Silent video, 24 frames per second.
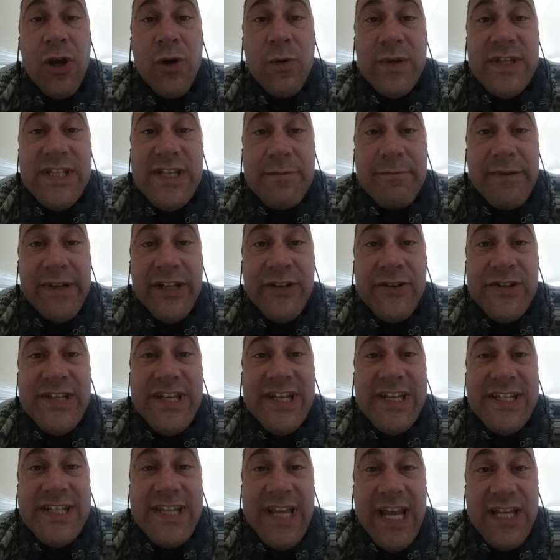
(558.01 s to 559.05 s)
when somebody who's
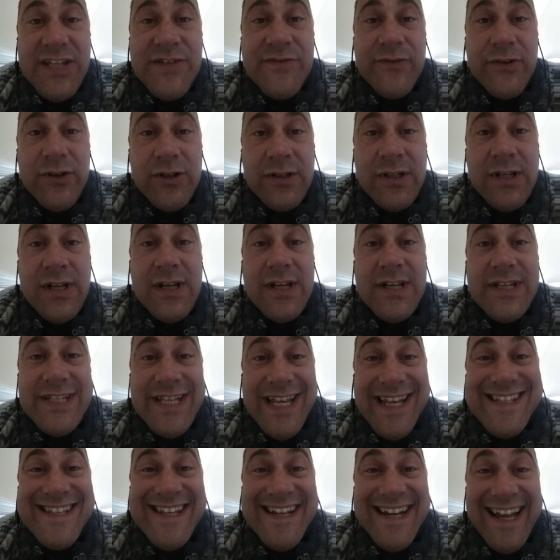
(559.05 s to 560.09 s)
successful
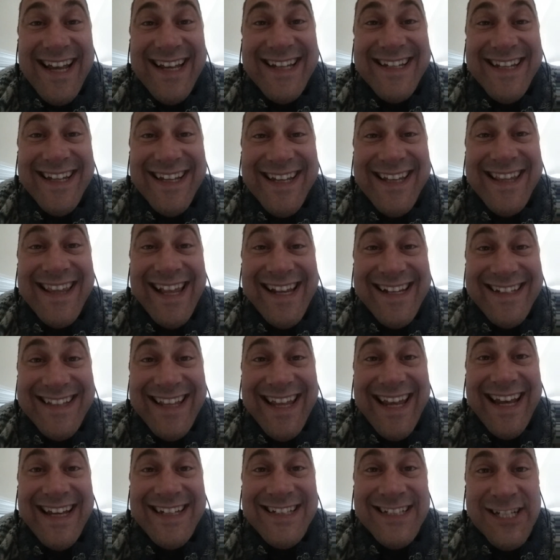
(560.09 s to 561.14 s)
says an idea like
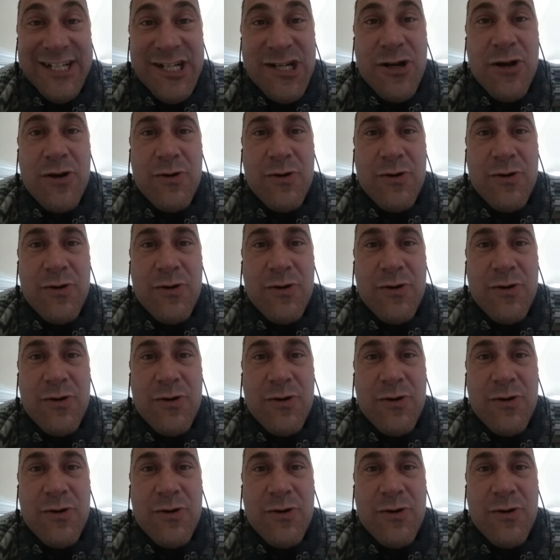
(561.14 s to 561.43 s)
that,